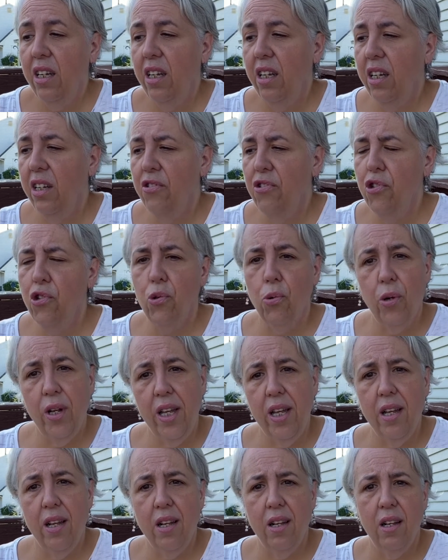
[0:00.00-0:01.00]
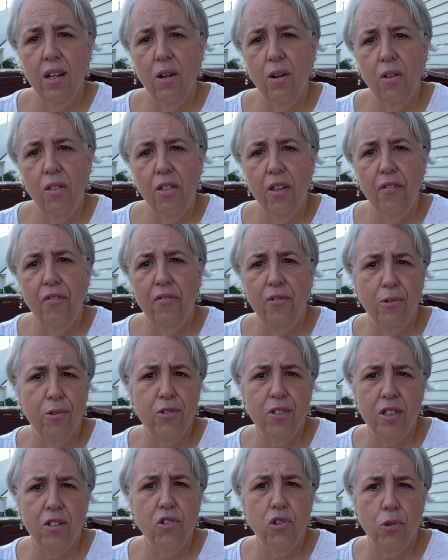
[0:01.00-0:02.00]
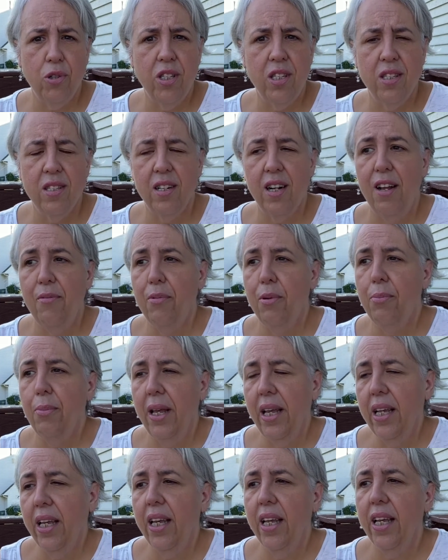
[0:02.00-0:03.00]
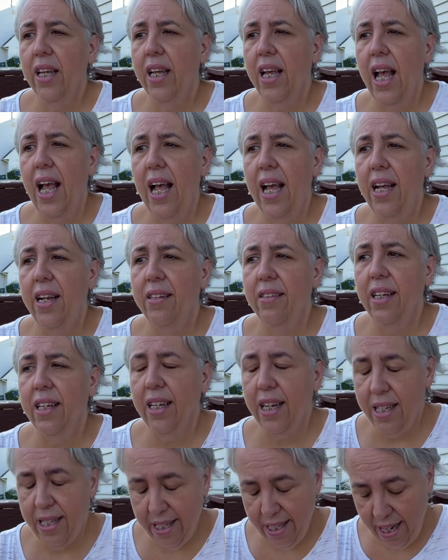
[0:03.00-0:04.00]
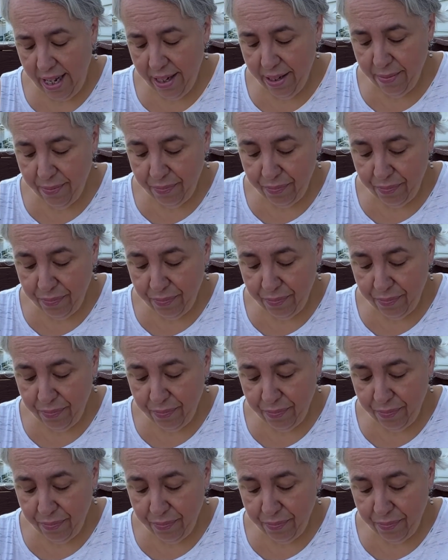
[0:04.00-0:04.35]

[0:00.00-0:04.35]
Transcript: enjoying the foods and choices that I've been making. And like I said,